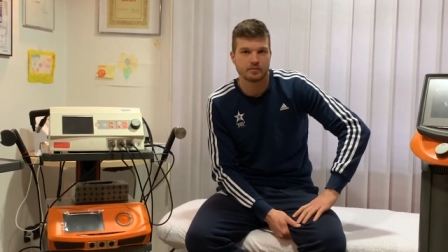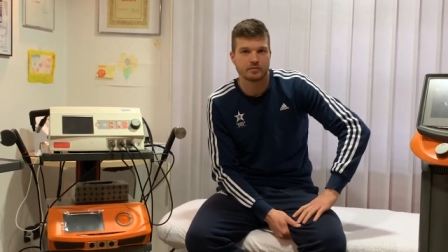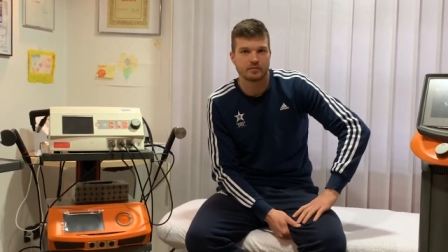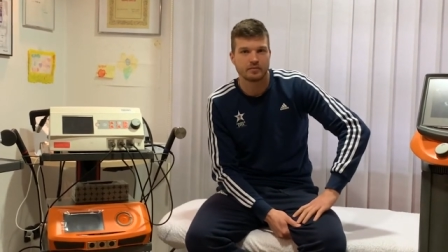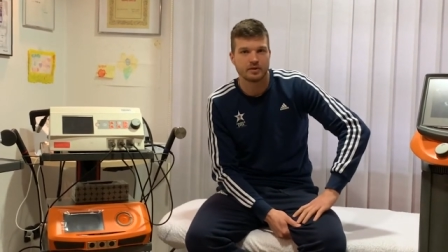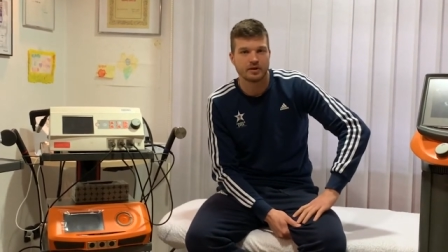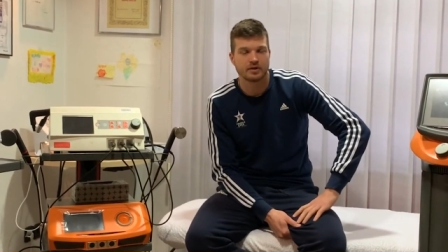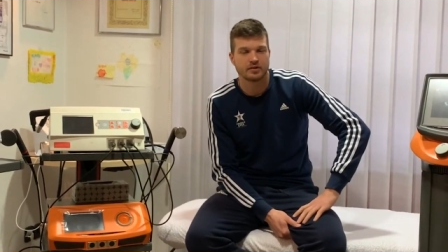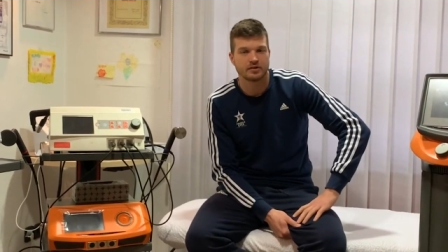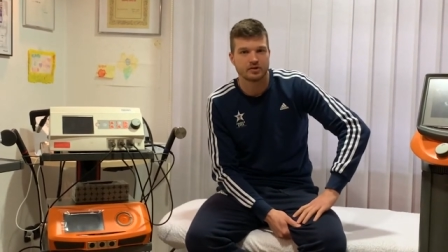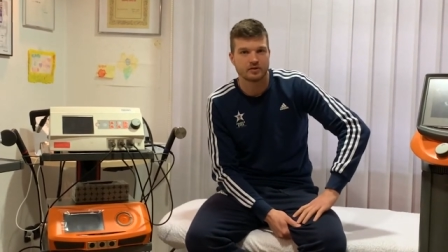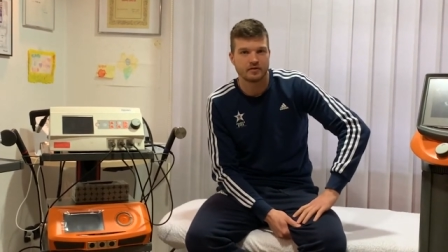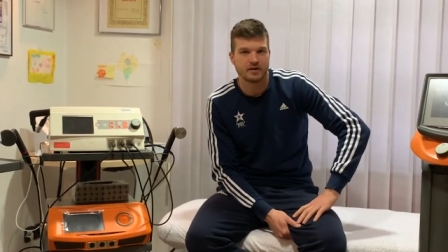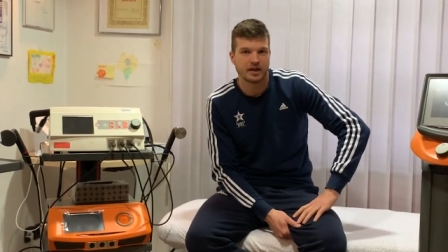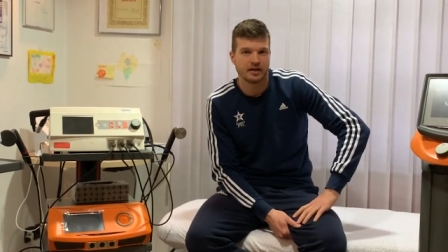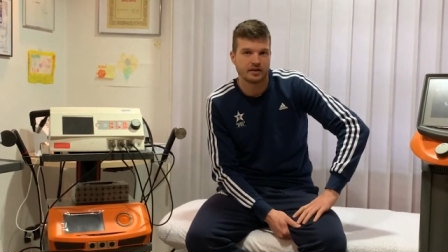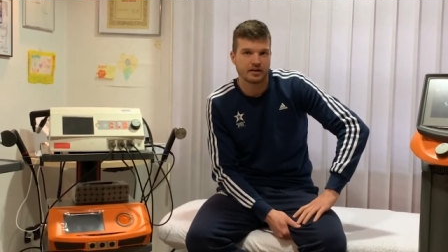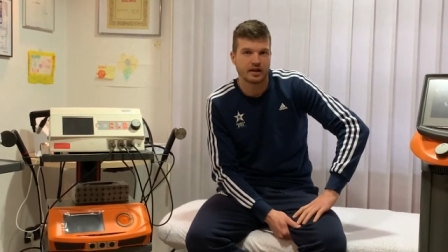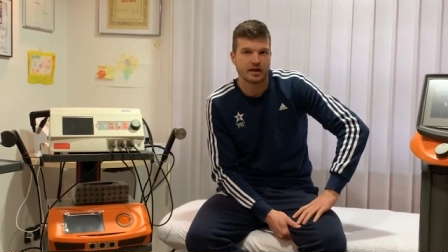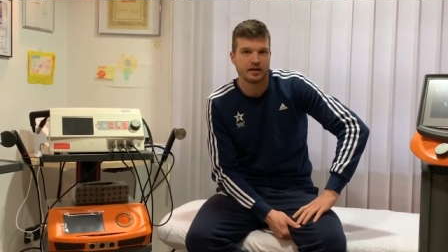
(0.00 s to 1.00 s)
Because of
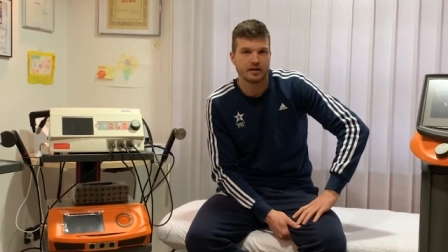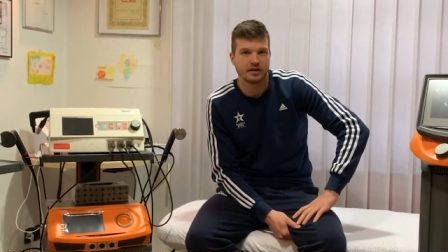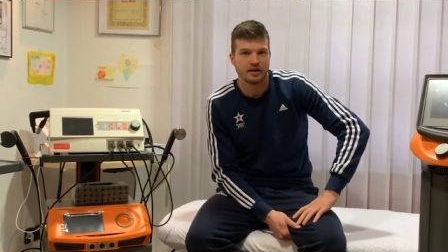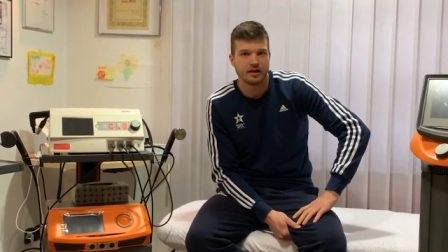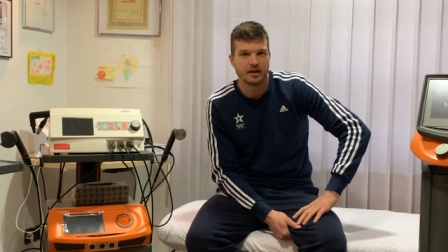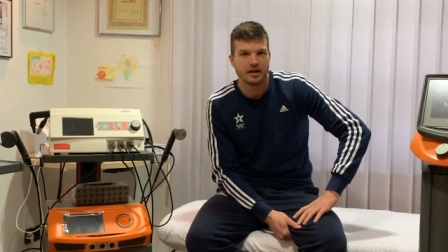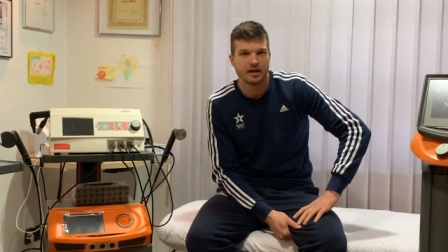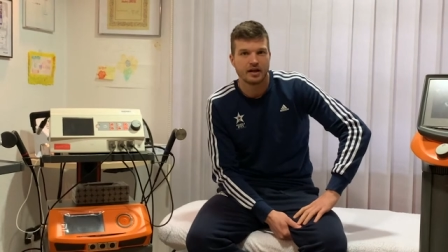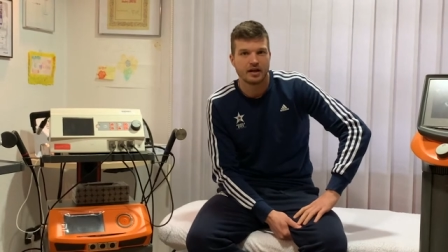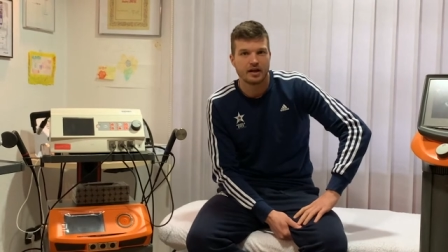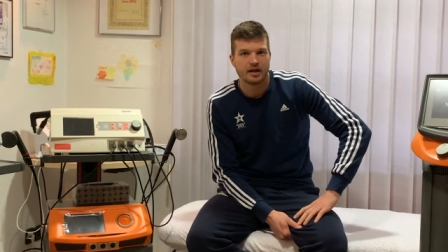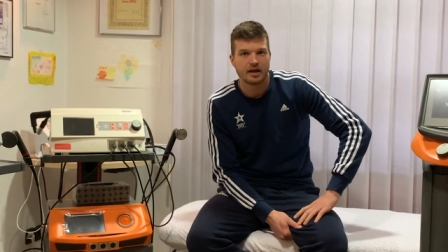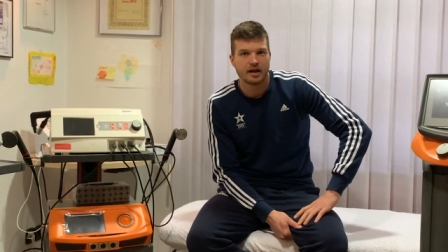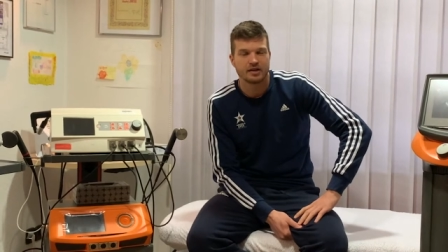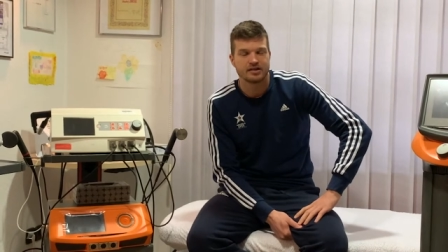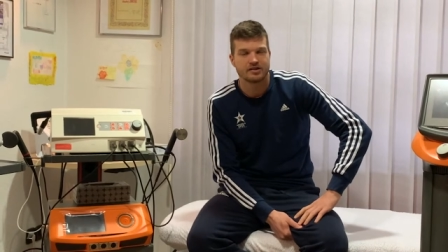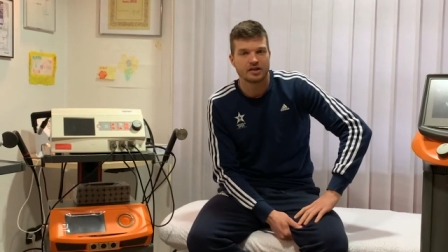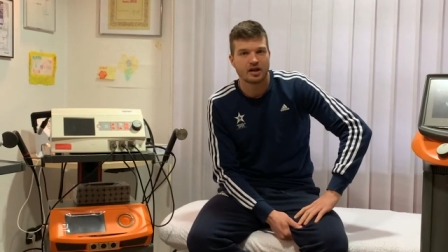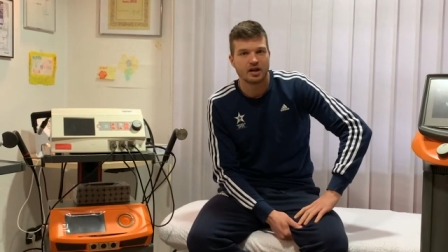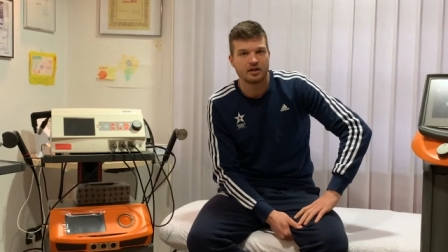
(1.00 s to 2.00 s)
that, I
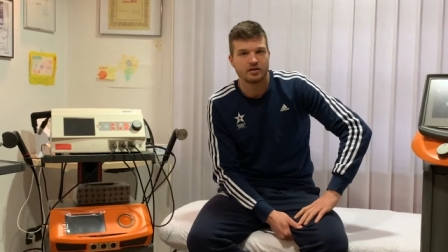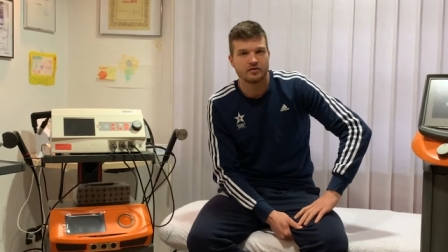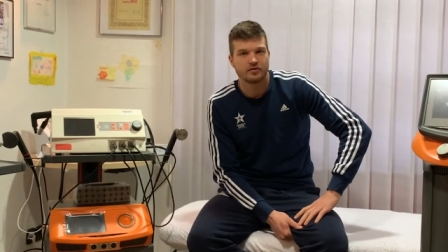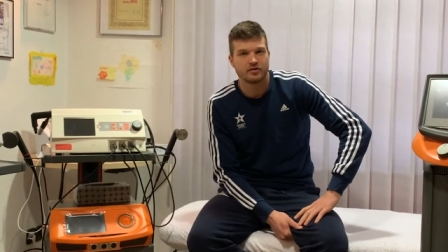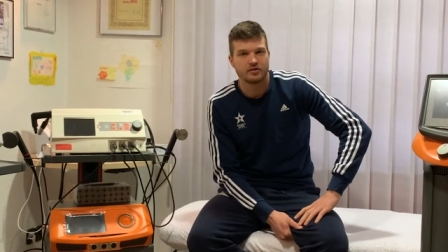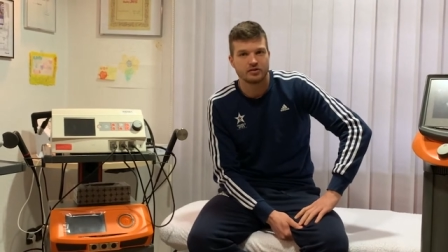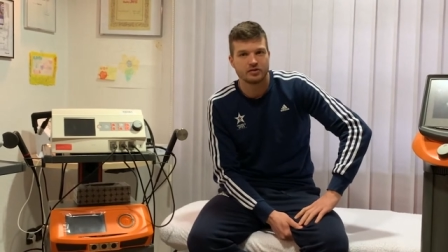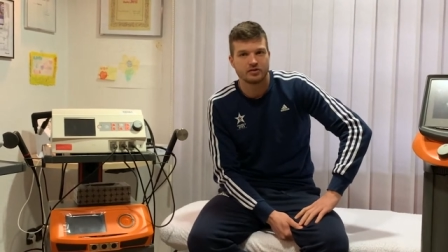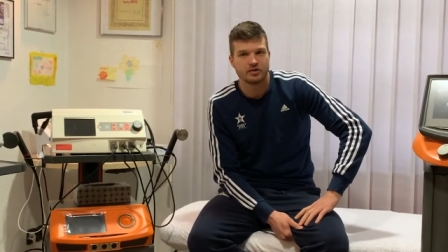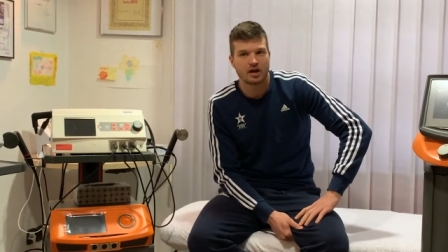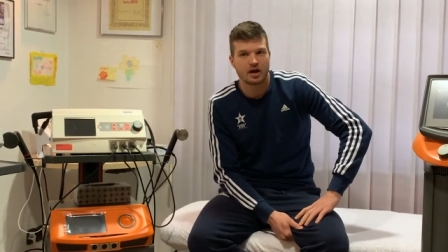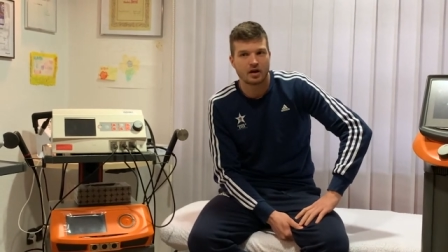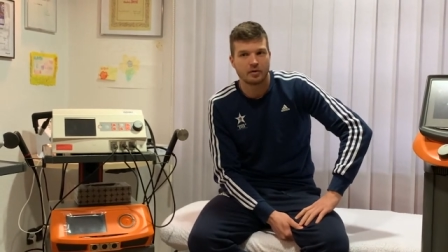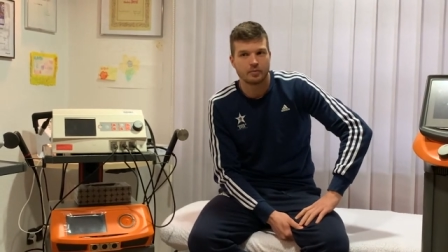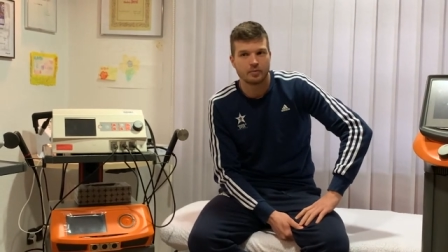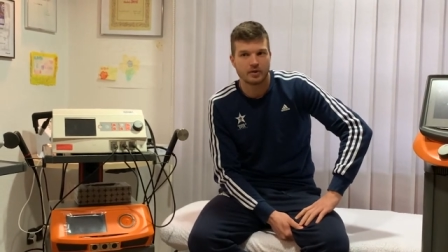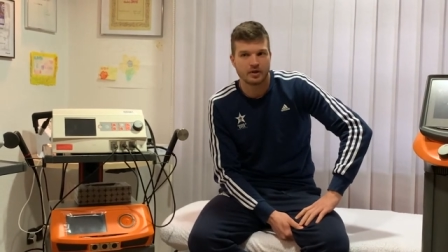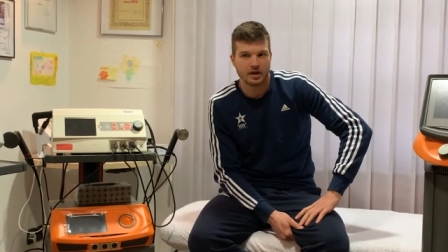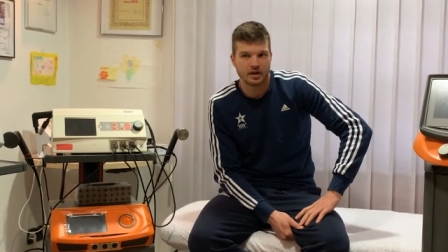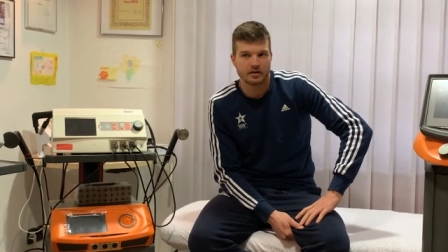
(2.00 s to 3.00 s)
started
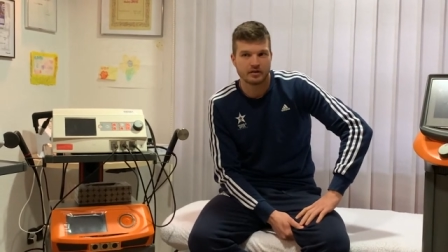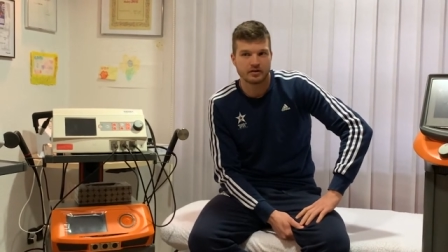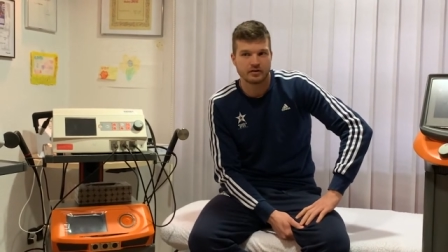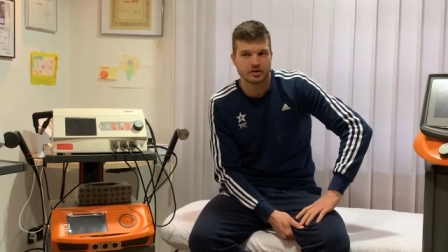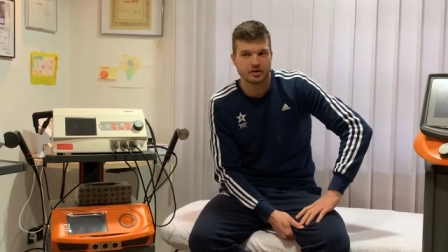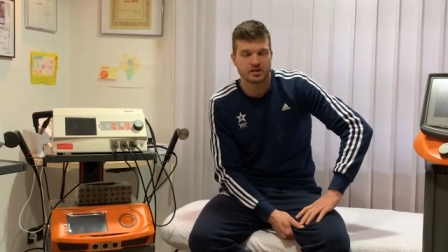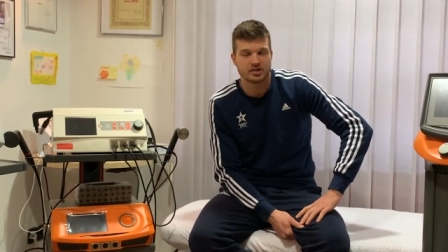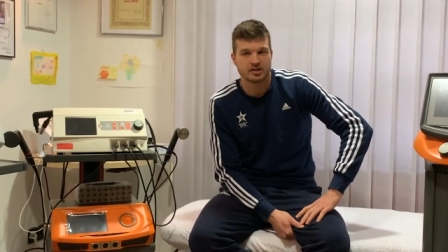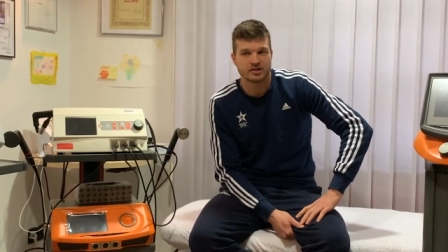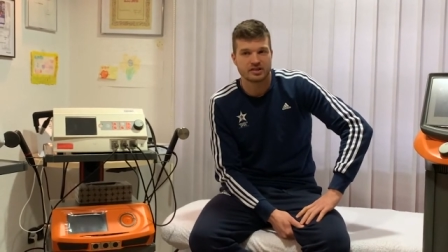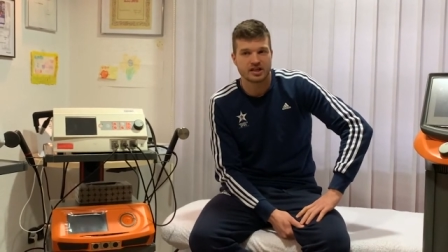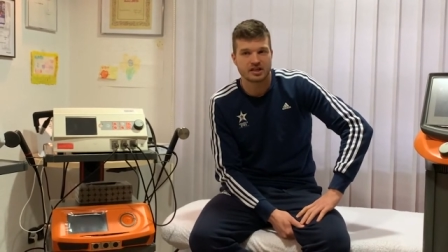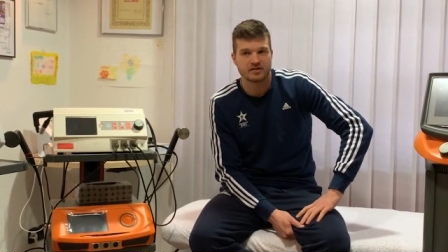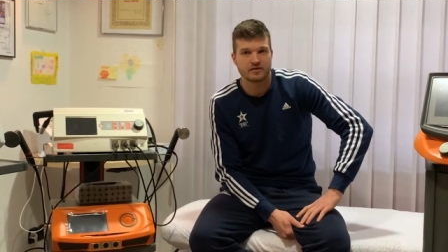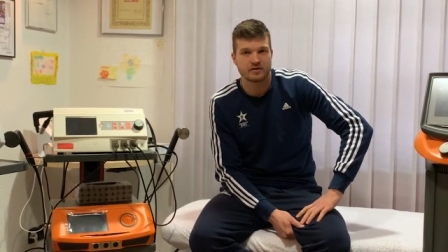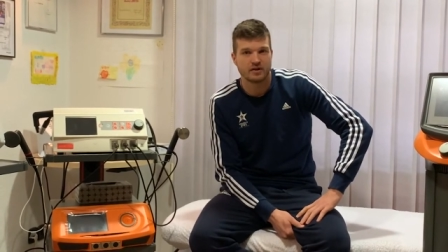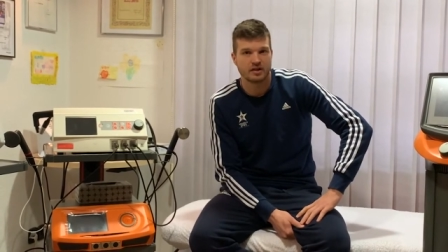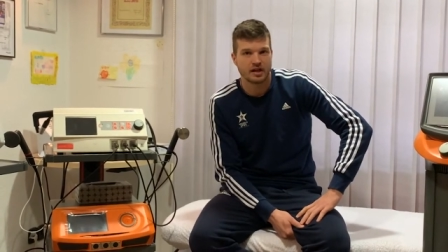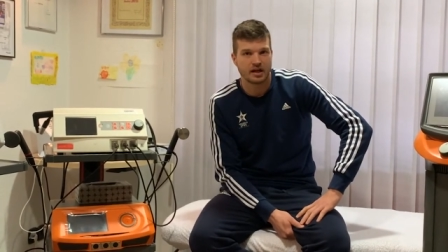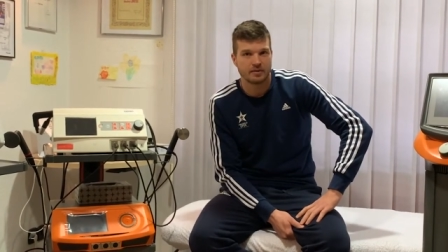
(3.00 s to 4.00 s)
physiotherapy, and
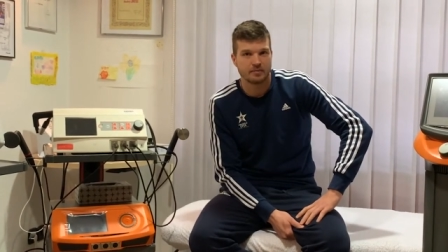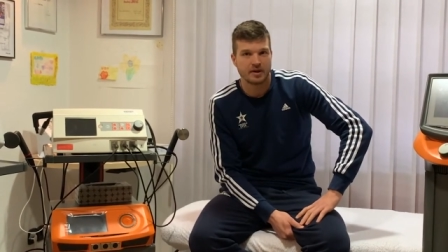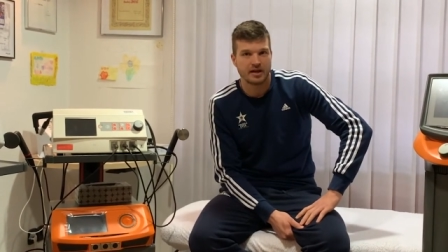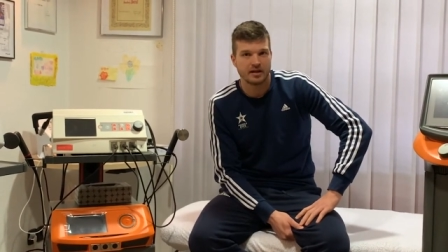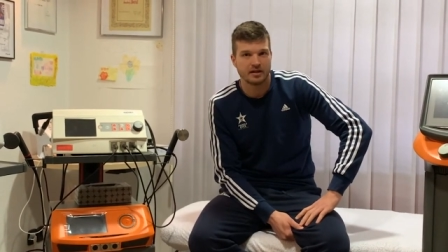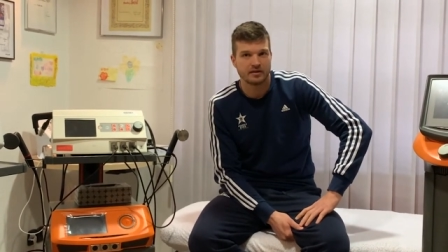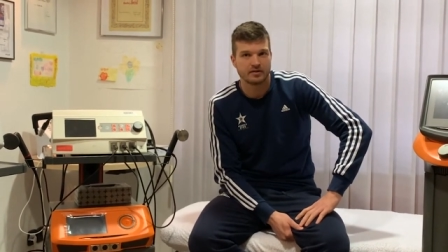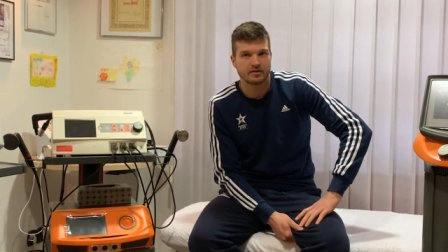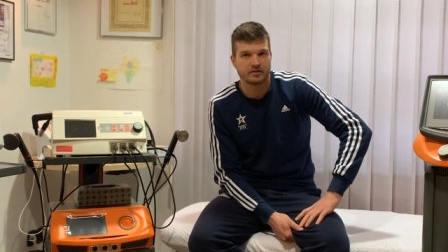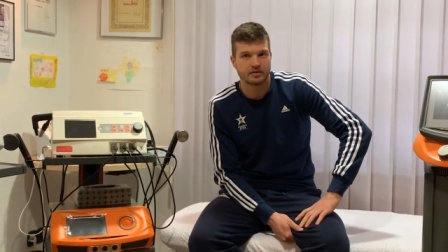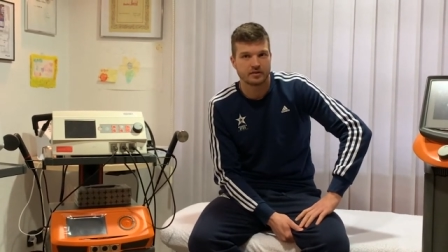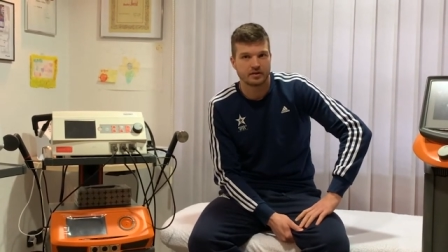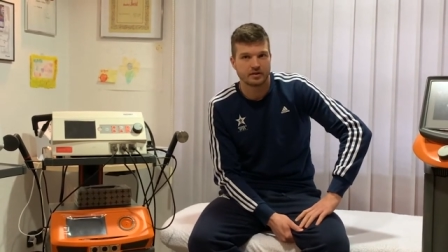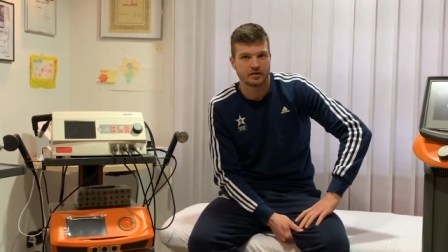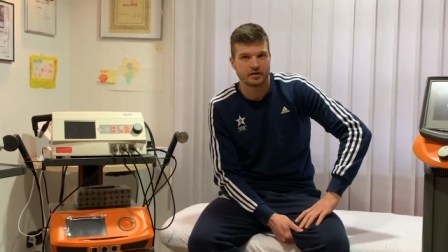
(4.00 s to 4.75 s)
successfully I made it.